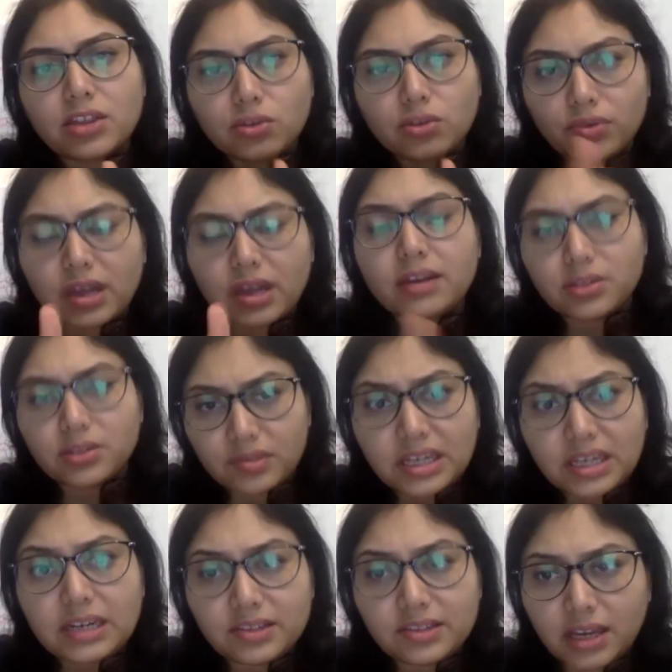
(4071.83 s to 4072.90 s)
You said
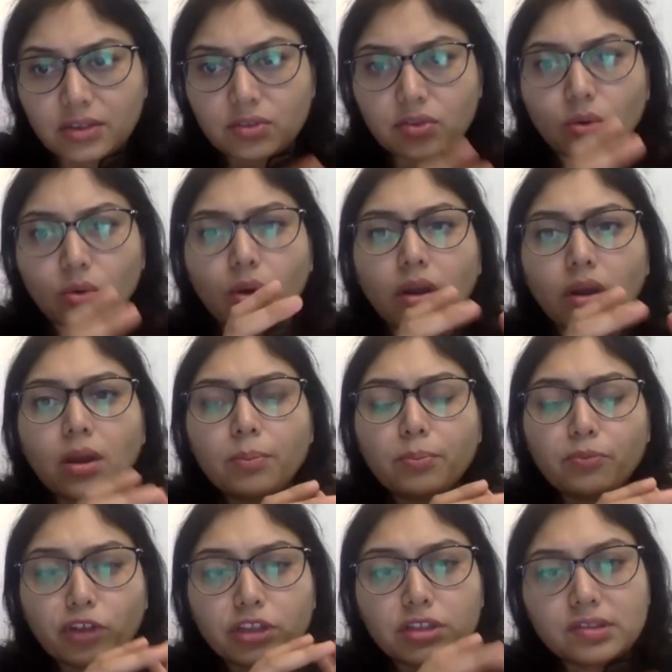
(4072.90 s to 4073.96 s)
seed stage. So
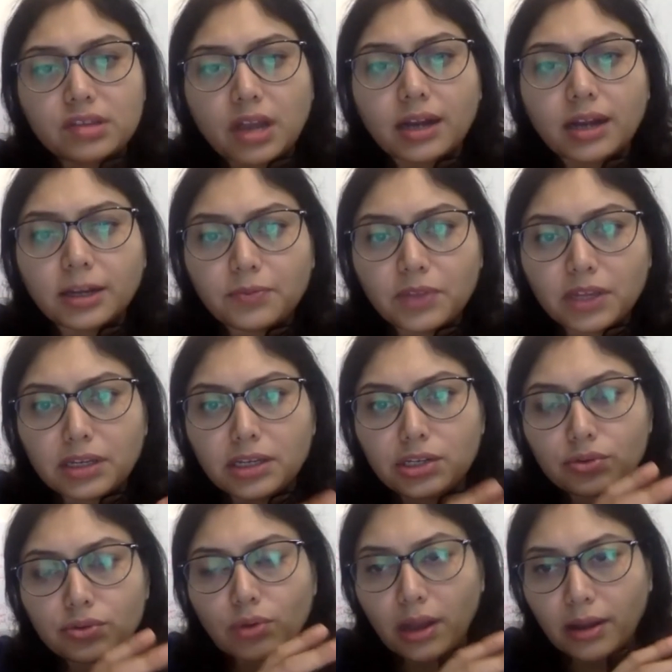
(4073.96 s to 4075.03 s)
for the startup, they need
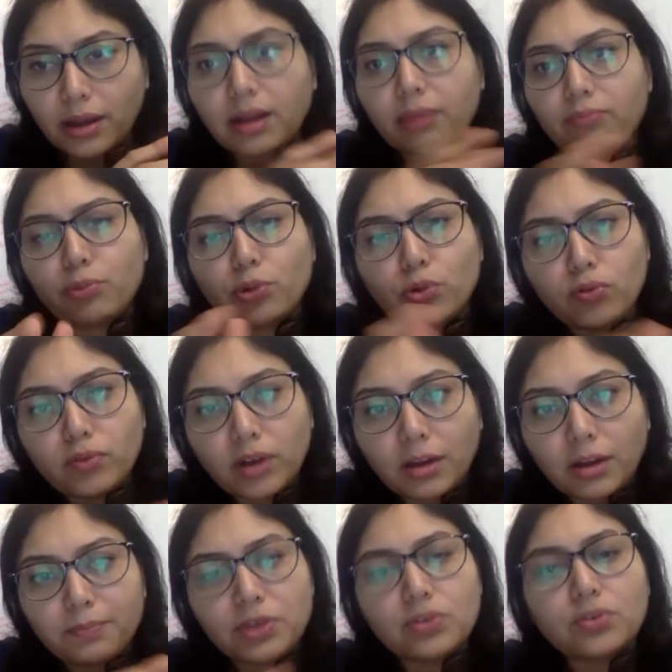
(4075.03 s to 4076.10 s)
to prove a
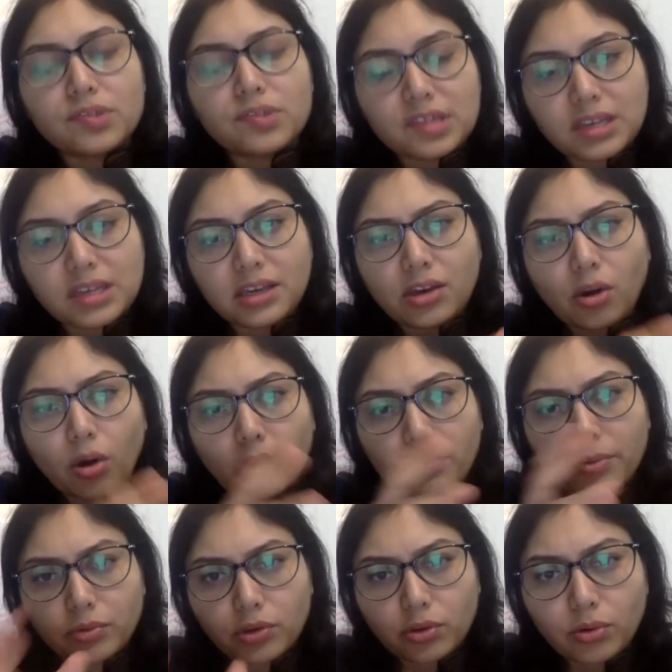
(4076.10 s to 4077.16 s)
POC
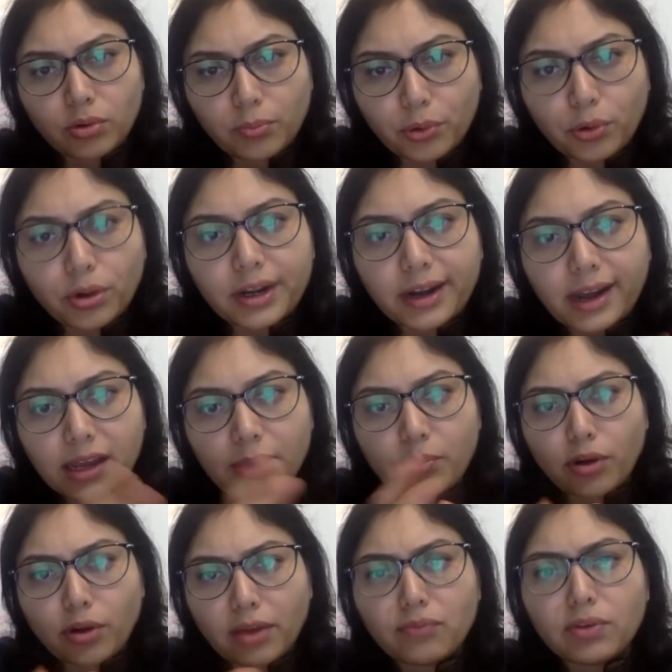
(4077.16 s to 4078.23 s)
or prototype or
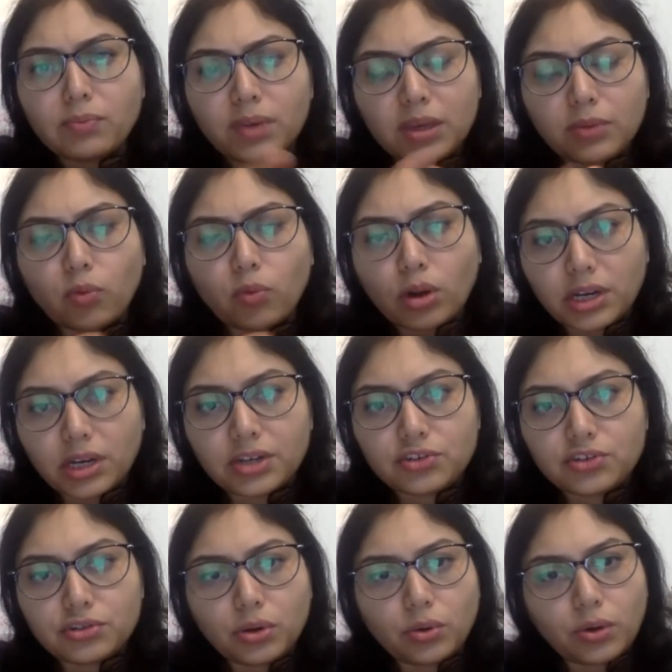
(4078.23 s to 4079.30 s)
MVP, what it
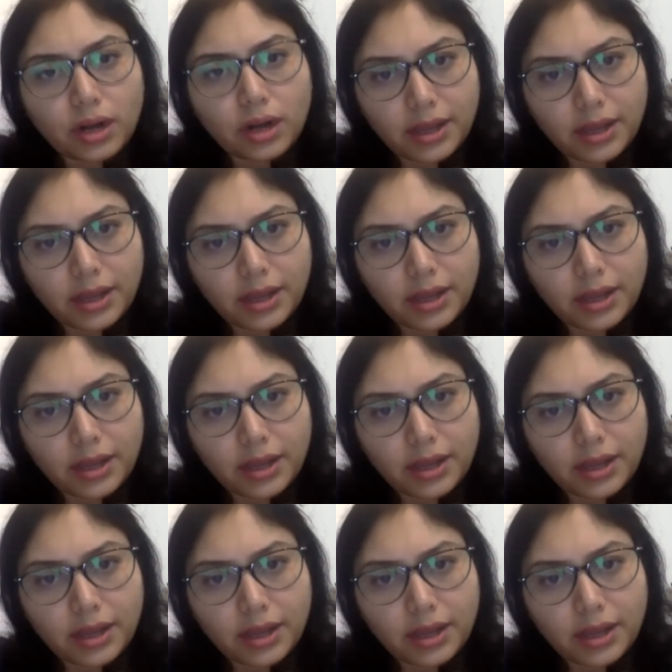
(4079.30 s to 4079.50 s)
should look like.